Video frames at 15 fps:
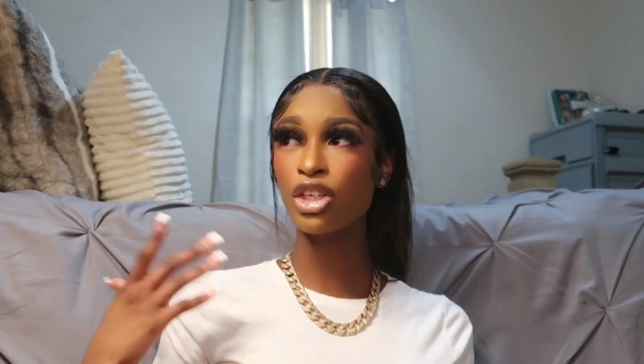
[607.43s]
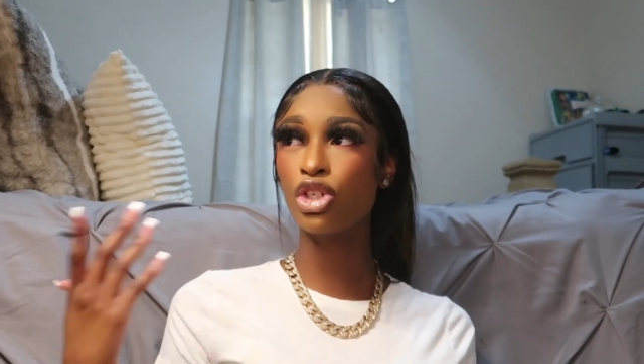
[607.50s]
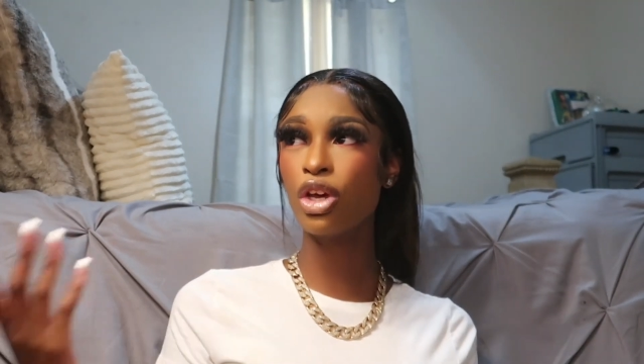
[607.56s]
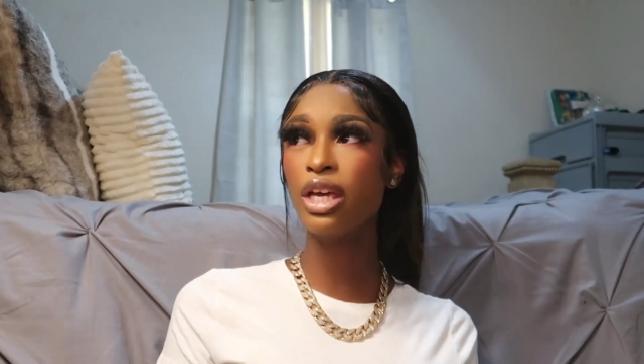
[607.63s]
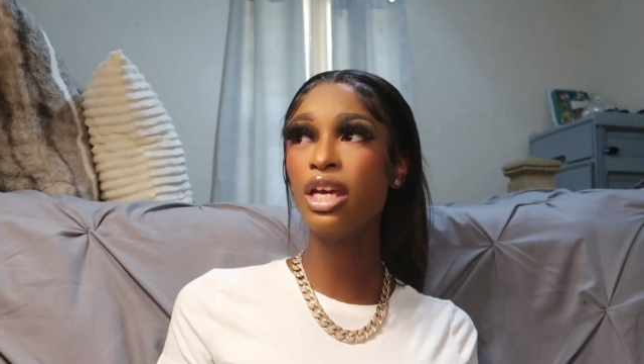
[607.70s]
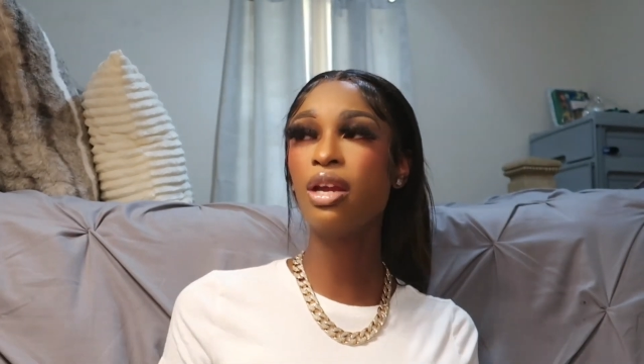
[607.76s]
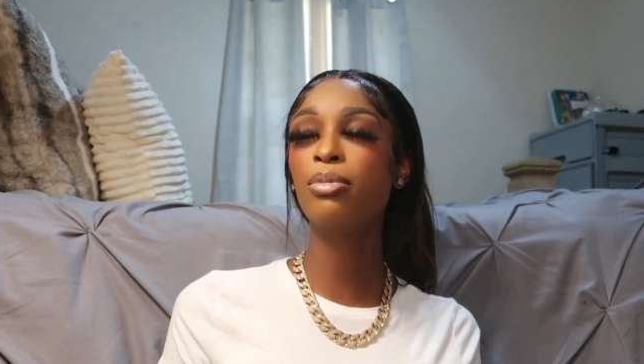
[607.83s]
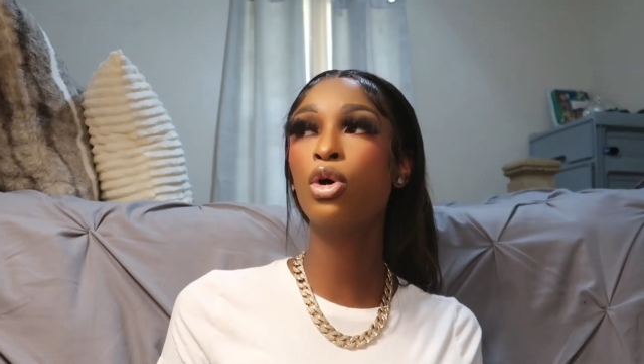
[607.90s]

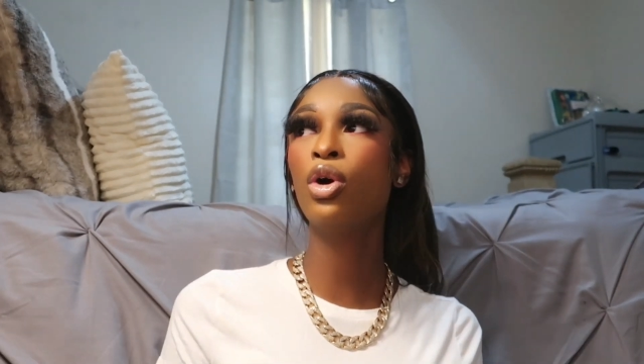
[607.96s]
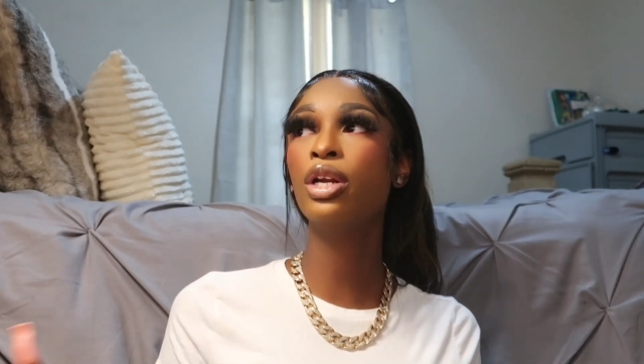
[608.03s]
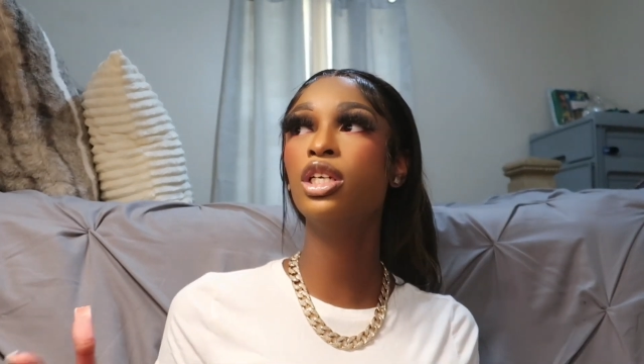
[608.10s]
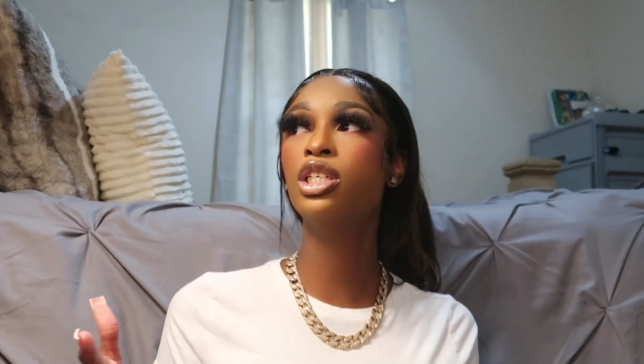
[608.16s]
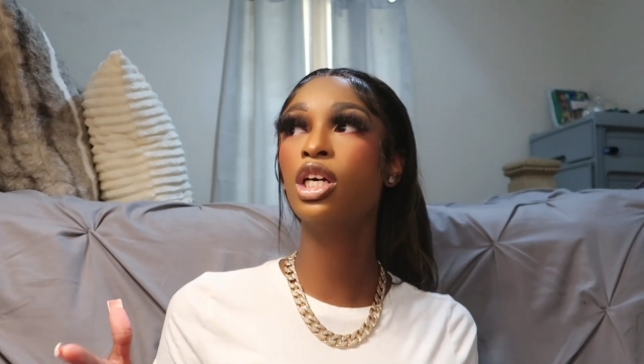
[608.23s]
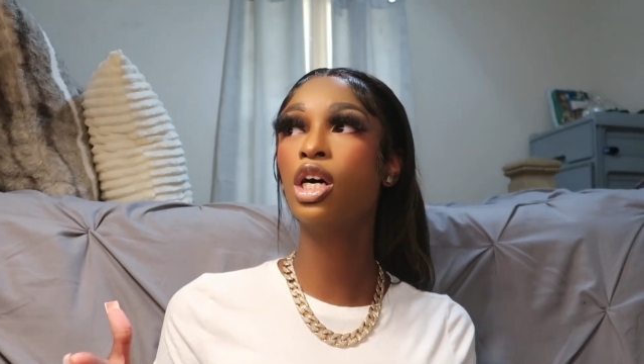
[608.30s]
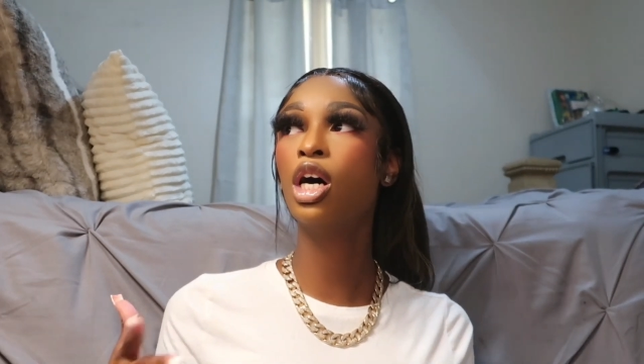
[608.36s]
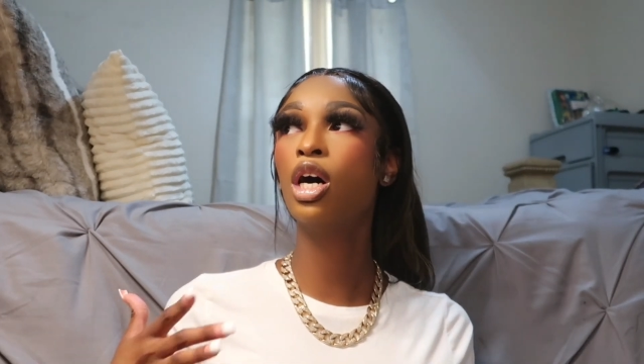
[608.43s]
so he ended up going
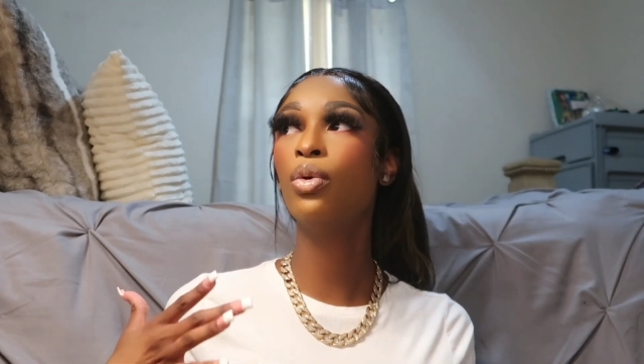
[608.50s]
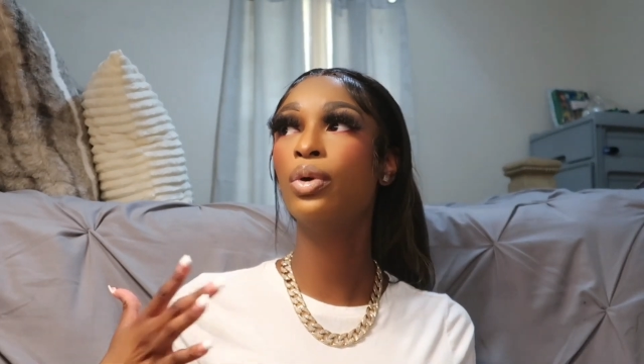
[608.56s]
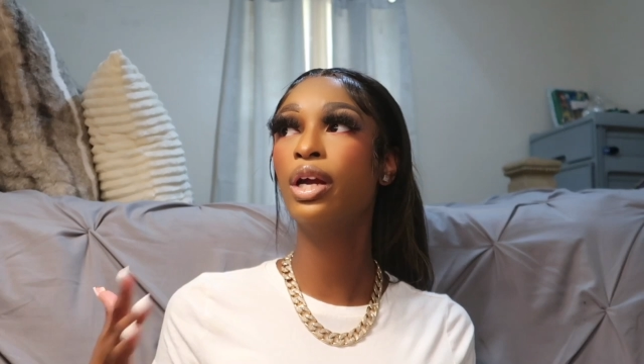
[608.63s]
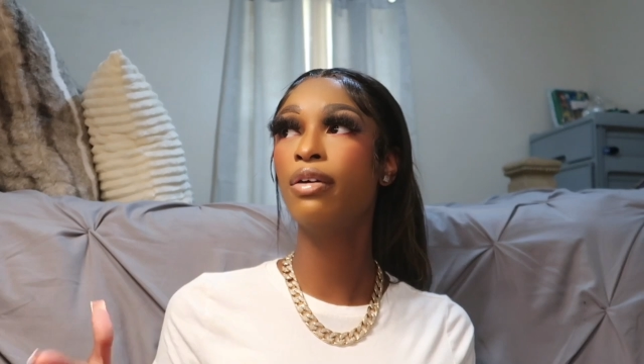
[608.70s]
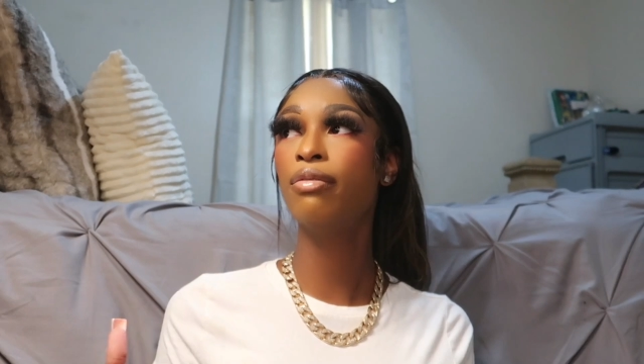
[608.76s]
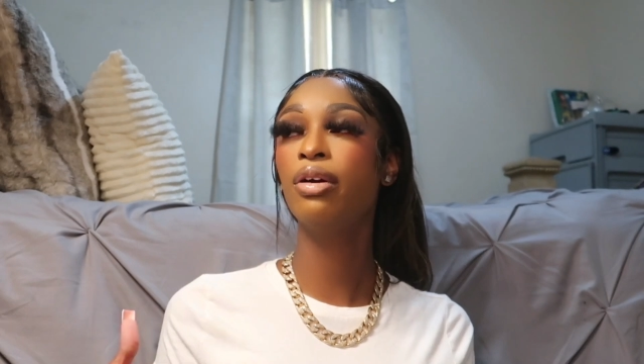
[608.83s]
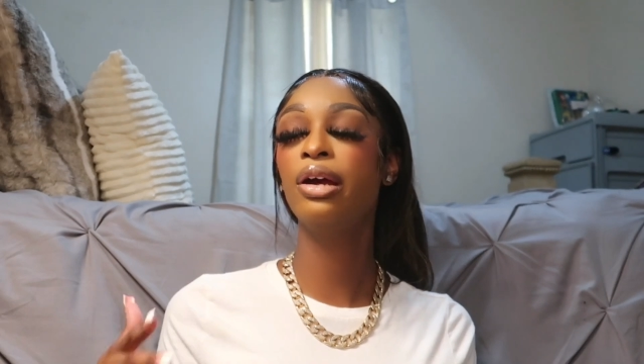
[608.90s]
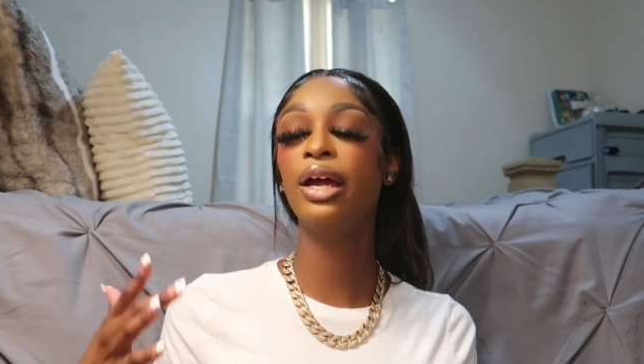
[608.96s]
to jail or
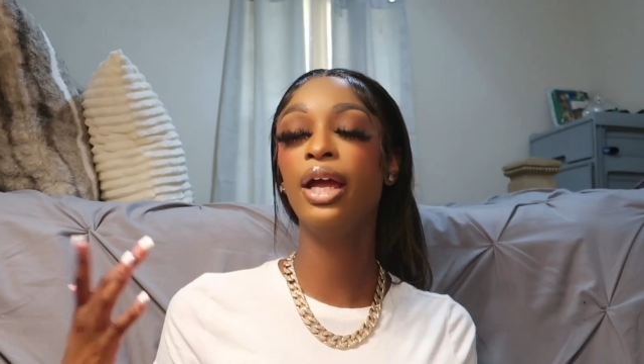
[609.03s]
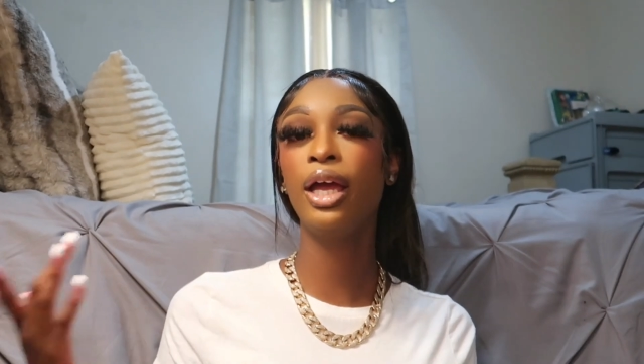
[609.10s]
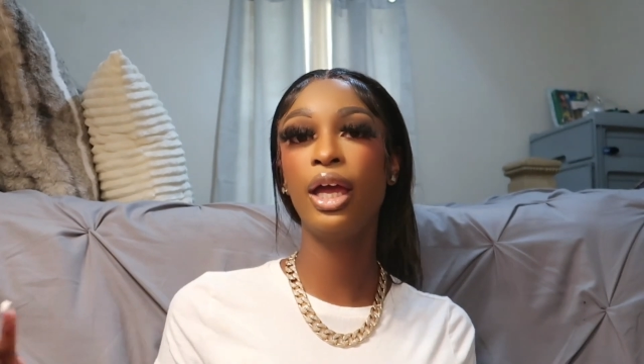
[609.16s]
whatever.